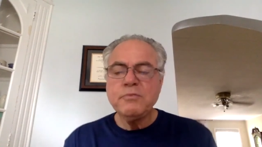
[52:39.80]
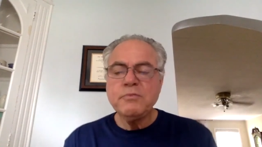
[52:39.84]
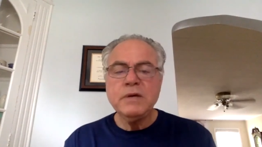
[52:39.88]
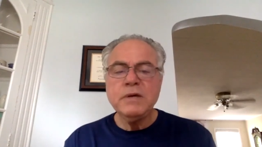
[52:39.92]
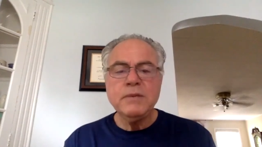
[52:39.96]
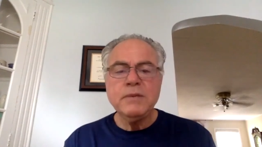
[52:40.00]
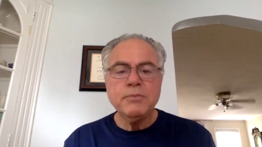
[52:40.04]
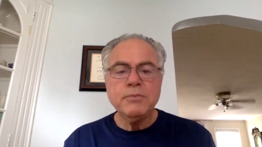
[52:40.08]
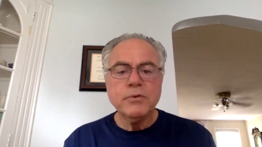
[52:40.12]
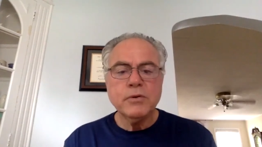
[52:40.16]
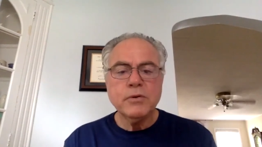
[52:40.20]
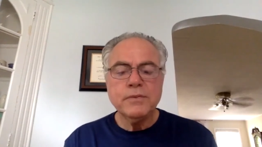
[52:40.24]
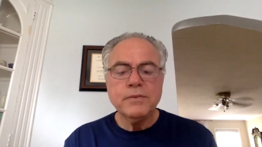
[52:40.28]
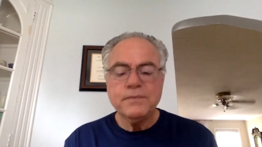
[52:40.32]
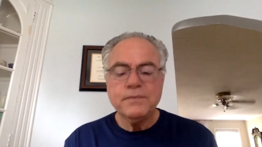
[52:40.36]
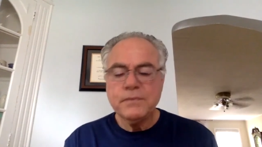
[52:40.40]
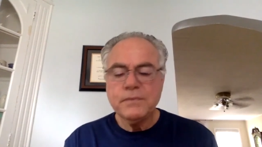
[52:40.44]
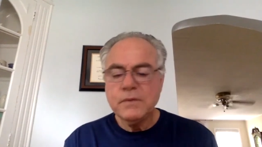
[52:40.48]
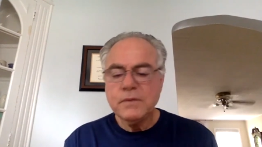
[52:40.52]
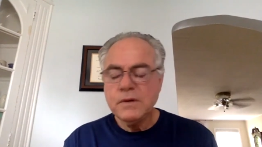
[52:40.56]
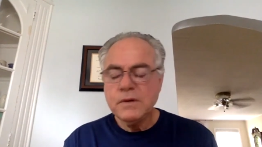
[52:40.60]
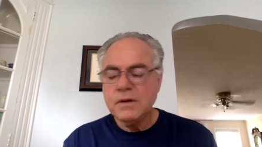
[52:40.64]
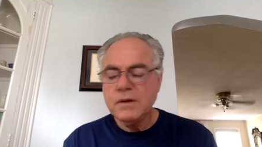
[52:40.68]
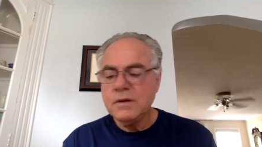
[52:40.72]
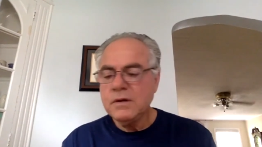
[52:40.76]
people
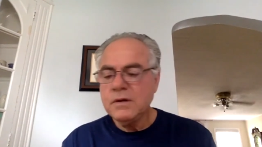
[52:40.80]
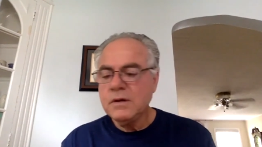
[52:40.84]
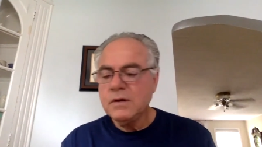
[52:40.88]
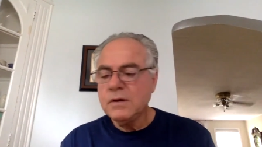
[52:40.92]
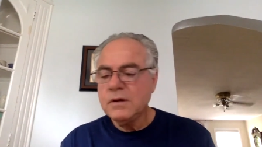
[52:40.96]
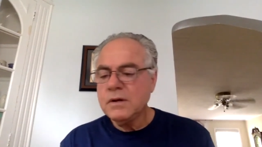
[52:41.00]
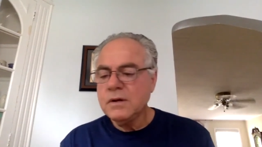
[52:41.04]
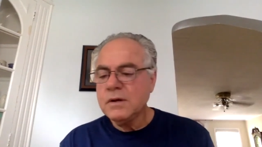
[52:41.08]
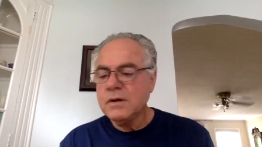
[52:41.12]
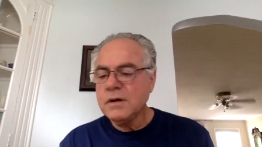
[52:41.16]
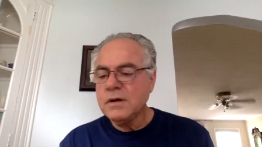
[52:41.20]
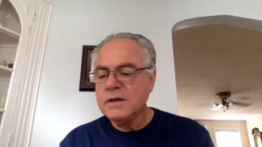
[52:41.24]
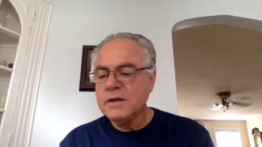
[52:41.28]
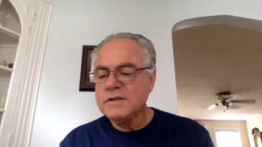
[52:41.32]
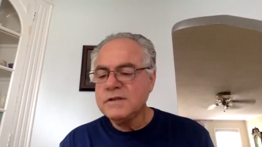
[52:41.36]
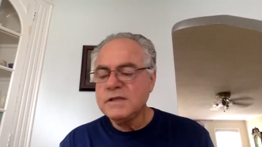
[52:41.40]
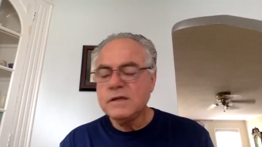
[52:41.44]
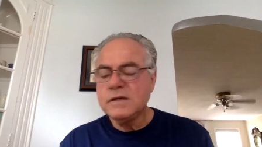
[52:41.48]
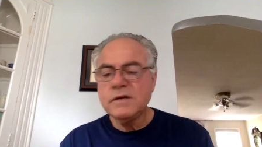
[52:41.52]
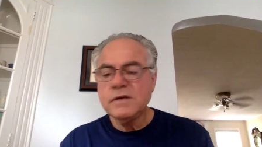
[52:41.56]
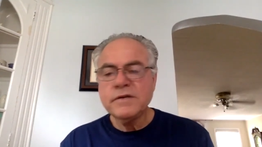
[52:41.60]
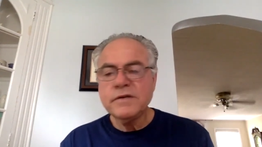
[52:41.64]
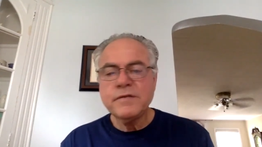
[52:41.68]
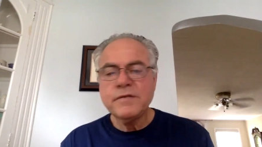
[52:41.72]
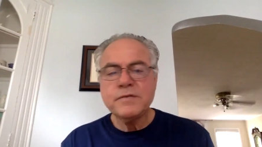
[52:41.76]

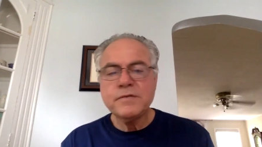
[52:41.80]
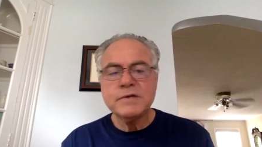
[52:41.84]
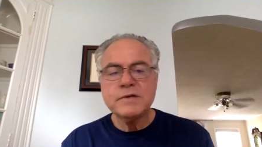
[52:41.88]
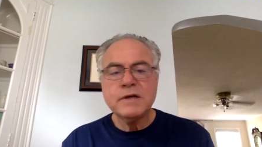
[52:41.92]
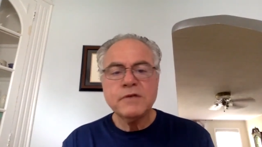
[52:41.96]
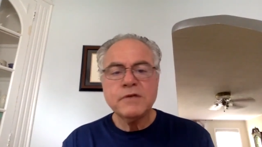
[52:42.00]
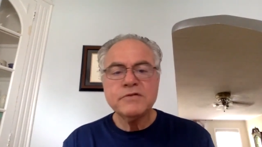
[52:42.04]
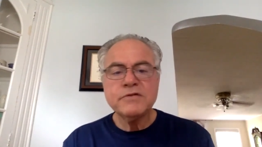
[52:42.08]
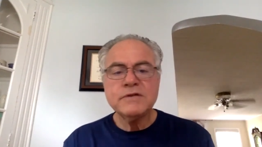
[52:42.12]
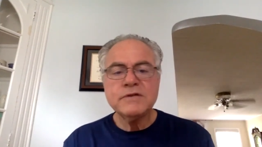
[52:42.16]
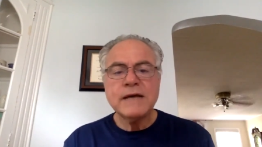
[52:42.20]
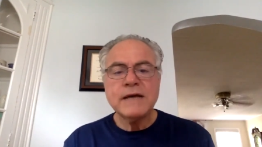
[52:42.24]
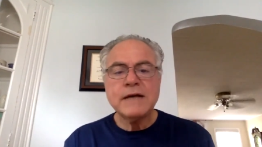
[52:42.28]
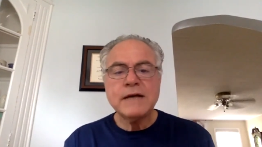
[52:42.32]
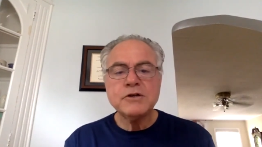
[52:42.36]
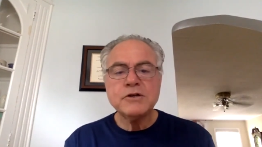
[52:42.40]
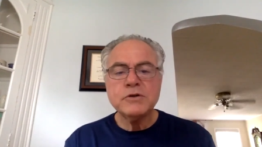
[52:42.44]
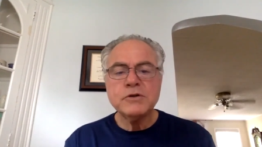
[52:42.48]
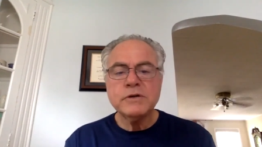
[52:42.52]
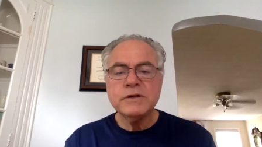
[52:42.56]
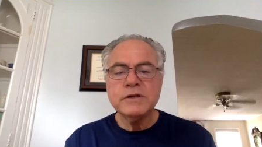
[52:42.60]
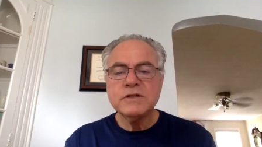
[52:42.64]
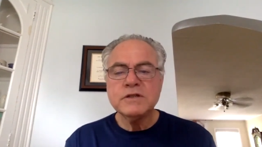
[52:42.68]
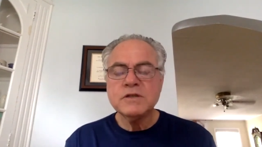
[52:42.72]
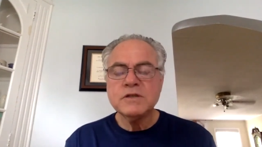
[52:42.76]
consider themselves
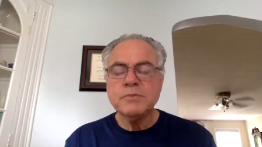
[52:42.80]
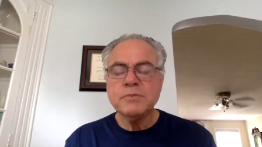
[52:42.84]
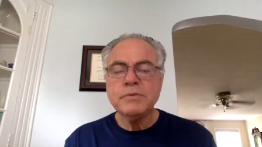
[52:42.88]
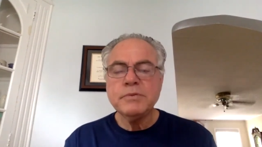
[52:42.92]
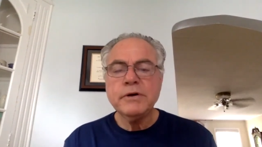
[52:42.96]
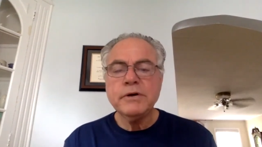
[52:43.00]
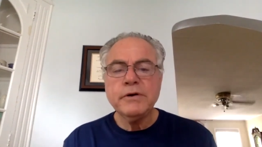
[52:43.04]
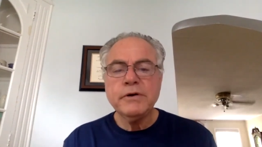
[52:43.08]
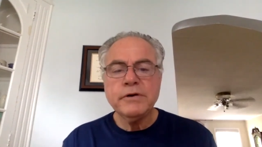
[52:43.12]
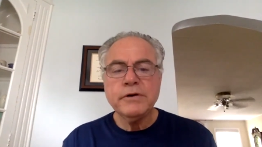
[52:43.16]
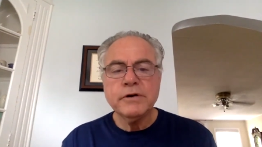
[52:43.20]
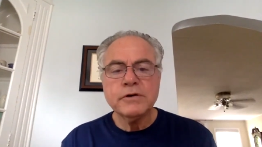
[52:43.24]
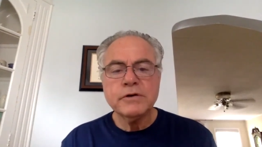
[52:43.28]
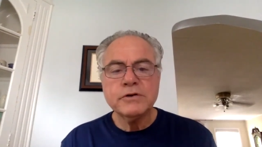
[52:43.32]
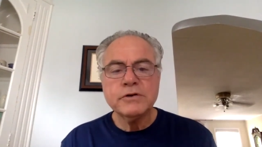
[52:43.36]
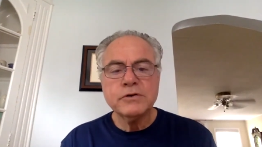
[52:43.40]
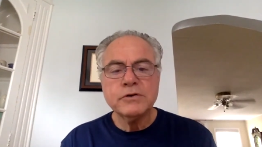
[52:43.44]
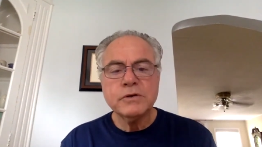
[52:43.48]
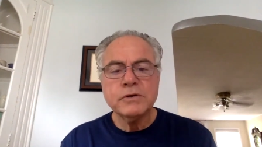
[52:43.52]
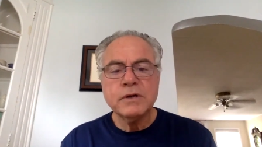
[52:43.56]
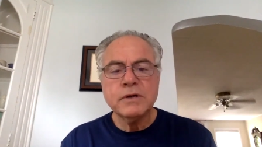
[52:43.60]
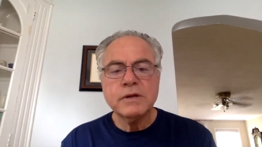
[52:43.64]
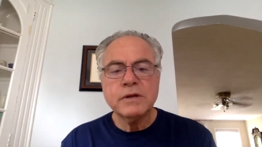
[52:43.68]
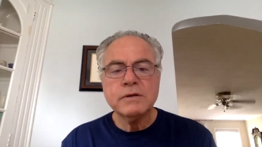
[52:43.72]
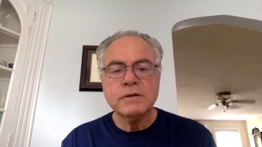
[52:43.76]
naturally superior to
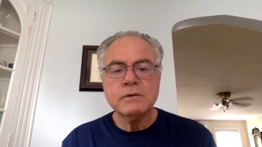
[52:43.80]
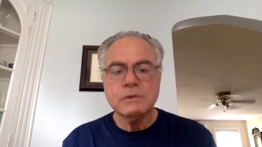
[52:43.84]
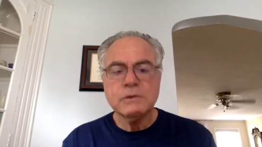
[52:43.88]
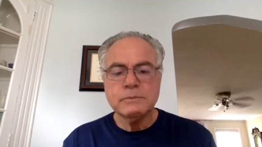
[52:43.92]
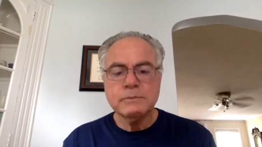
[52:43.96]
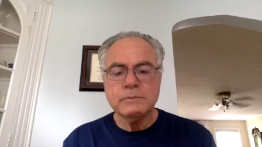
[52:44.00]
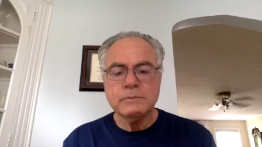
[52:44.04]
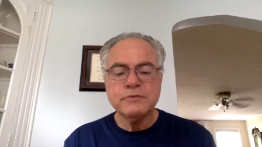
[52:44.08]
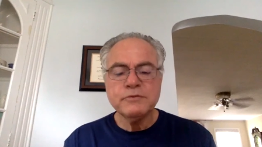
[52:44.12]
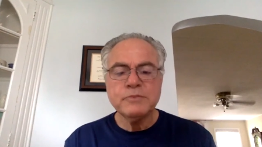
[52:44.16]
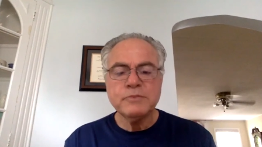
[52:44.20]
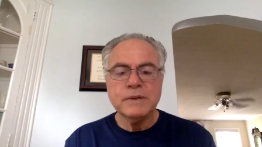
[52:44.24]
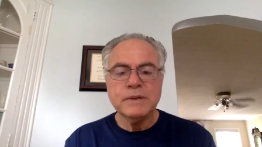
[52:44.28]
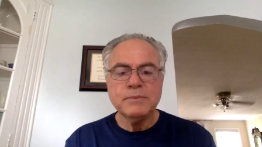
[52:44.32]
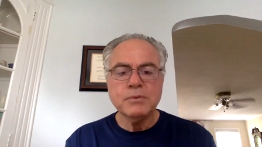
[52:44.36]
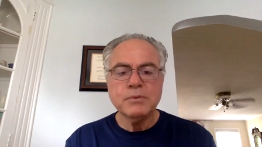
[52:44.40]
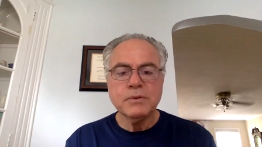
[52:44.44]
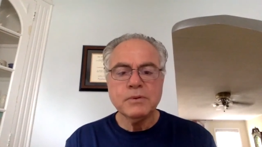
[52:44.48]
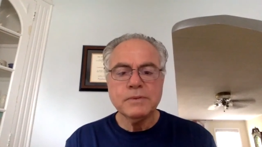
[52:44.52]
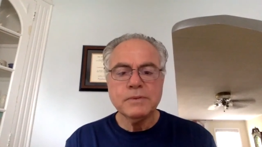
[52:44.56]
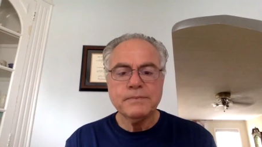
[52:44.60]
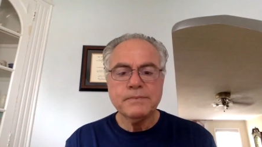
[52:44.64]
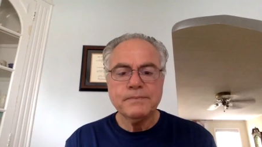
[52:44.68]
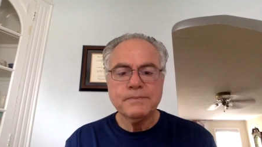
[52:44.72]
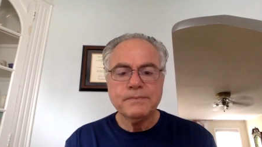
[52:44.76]
another group of people?